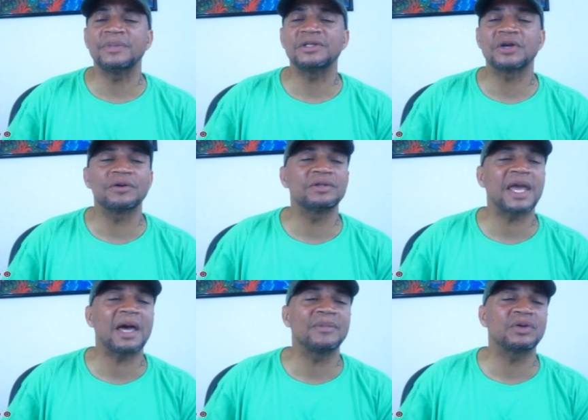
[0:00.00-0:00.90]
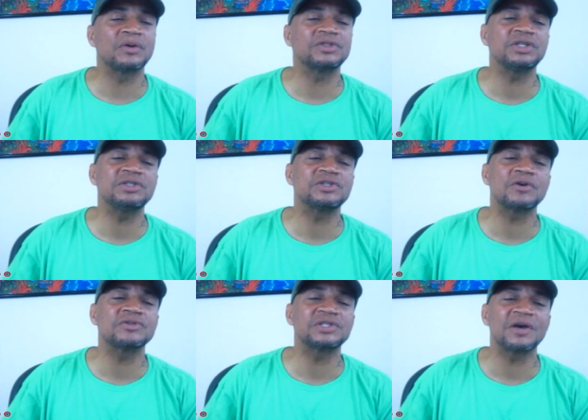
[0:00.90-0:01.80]
be turned down because she's
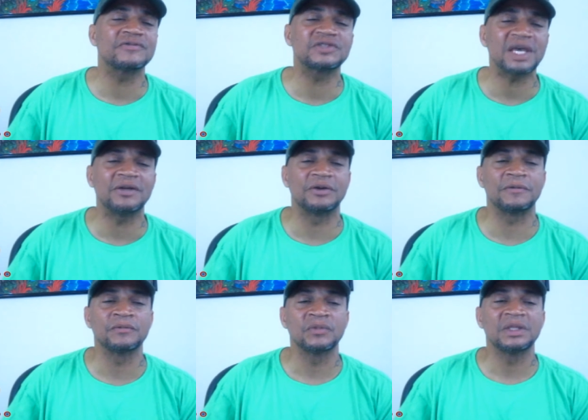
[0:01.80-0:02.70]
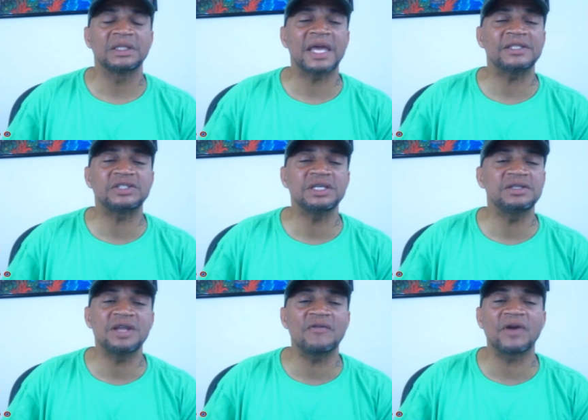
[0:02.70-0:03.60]
so self-centered that she
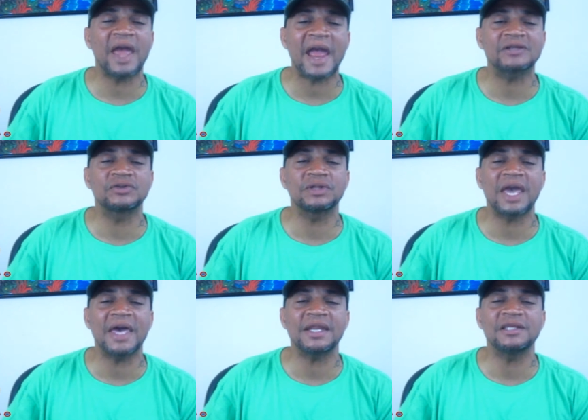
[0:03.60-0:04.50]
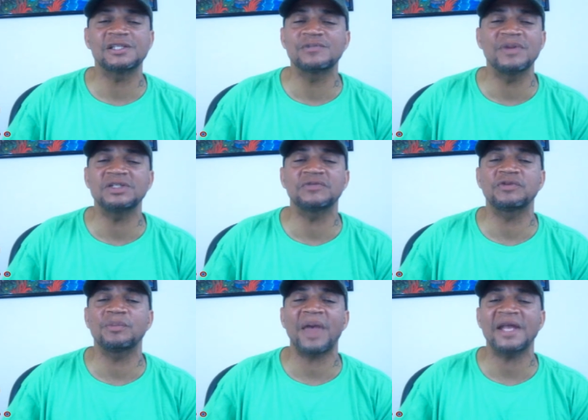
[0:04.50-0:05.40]
never actually had a smidge of
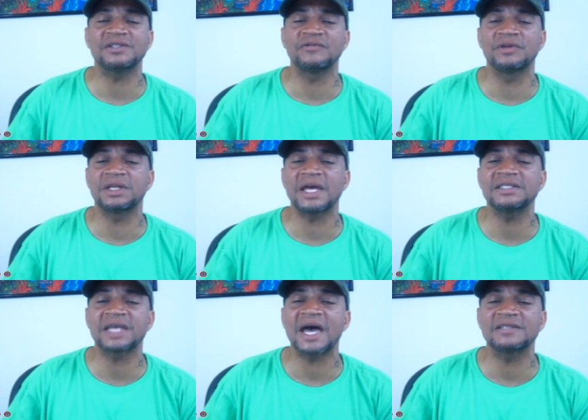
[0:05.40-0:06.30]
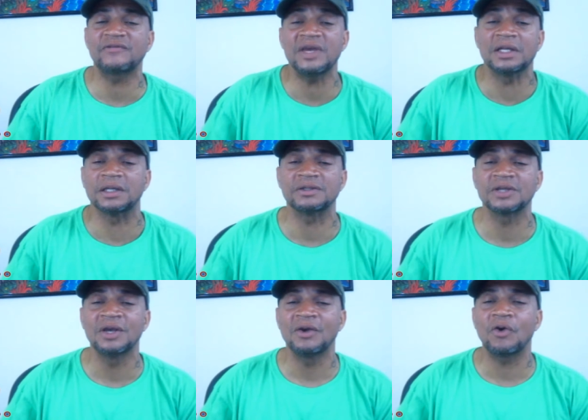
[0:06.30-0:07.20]
compassion for the nice guy's feelings
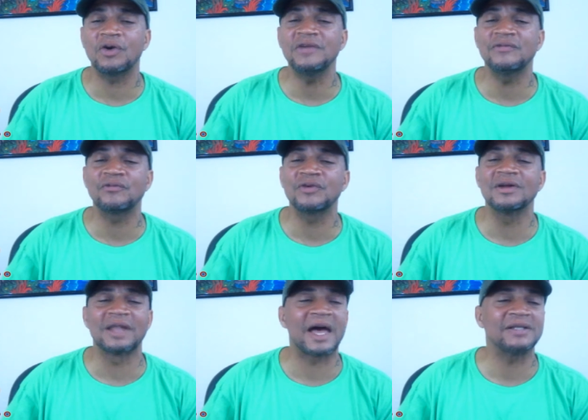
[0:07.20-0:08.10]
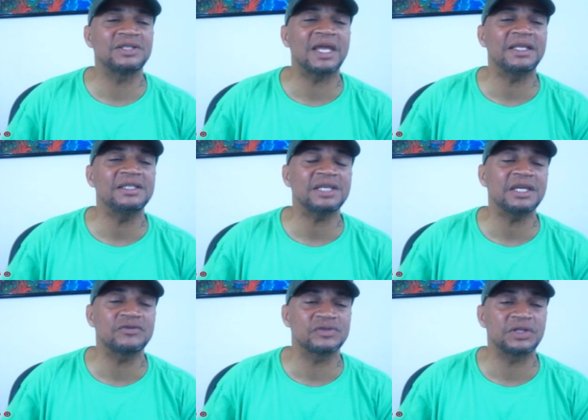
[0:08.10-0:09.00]
or even realized that he's
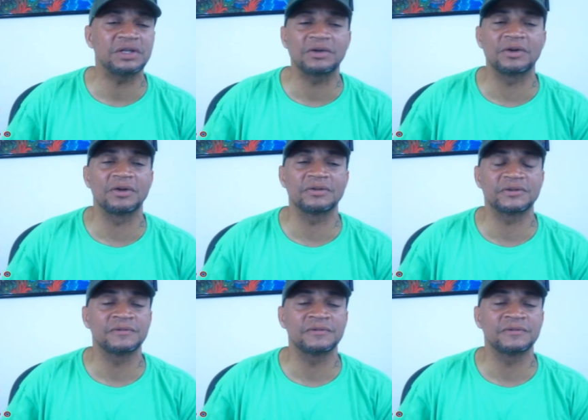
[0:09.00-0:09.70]
interested in girls.